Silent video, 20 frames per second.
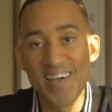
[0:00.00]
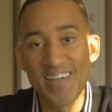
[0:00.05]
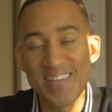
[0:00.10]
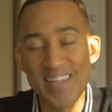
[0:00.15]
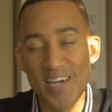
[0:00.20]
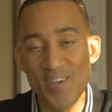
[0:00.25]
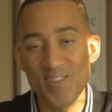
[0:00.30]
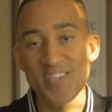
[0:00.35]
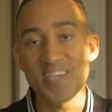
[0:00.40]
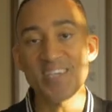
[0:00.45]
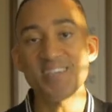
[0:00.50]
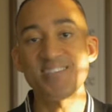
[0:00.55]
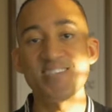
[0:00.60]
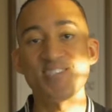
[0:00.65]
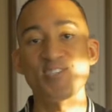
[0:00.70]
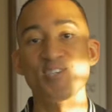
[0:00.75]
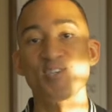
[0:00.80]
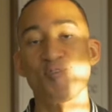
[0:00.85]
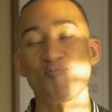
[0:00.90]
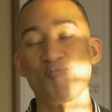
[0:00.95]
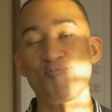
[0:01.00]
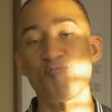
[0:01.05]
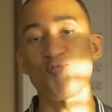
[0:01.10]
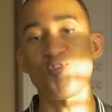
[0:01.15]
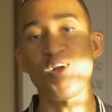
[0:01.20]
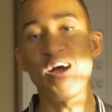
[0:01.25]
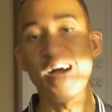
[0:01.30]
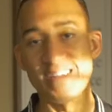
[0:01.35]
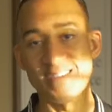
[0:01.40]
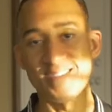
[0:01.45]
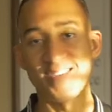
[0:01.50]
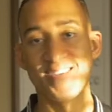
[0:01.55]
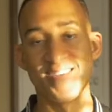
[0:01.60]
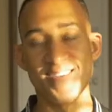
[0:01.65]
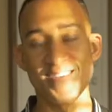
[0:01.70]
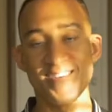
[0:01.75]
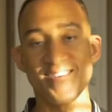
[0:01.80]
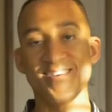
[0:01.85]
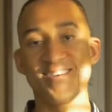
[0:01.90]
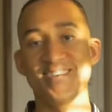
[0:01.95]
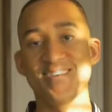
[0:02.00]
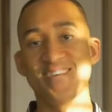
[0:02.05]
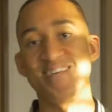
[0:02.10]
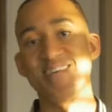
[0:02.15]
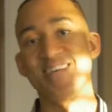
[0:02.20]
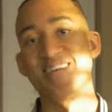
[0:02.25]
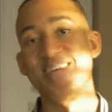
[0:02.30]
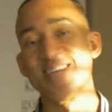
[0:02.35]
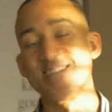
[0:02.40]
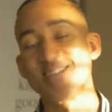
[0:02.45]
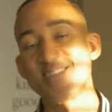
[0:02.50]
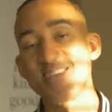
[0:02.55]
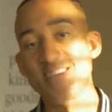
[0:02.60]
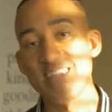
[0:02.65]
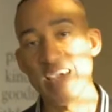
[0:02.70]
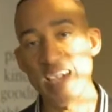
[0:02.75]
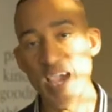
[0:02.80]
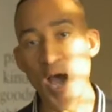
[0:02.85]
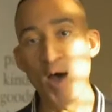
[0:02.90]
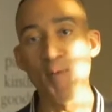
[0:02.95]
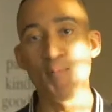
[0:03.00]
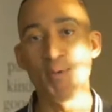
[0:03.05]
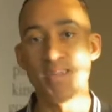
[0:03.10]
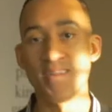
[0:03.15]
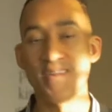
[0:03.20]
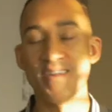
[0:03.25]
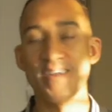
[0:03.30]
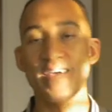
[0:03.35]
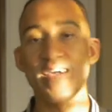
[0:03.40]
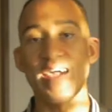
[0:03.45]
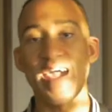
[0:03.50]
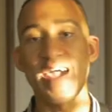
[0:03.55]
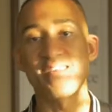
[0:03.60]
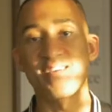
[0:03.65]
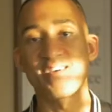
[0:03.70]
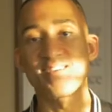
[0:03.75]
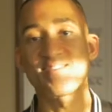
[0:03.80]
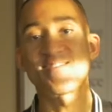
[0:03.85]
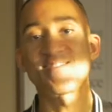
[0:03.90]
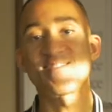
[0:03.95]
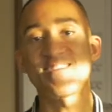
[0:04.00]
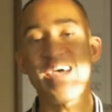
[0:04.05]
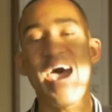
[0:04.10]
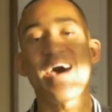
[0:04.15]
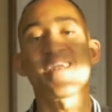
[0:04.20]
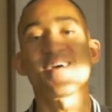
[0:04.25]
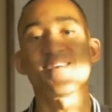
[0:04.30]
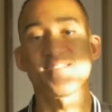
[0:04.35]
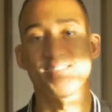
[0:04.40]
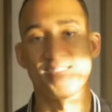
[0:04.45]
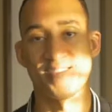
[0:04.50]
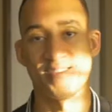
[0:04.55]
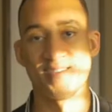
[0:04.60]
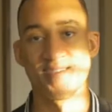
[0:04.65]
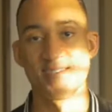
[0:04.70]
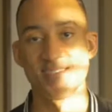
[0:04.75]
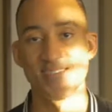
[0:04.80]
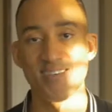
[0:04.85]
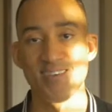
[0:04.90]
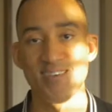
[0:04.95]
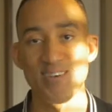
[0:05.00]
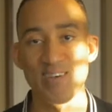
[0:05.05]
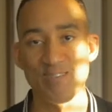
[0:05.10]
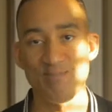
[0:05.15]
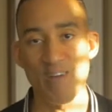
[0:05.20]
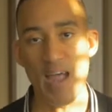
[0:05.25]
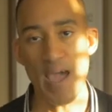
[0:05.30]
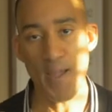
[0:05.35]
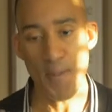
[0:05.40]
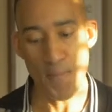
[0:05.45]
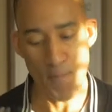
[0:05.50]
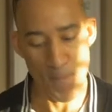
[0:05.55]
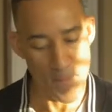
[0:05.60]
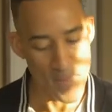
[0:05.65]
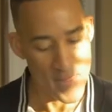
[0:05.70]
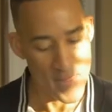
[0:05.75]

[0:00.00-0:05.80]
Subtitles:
Now, this is an affront to Naaman and his status, right?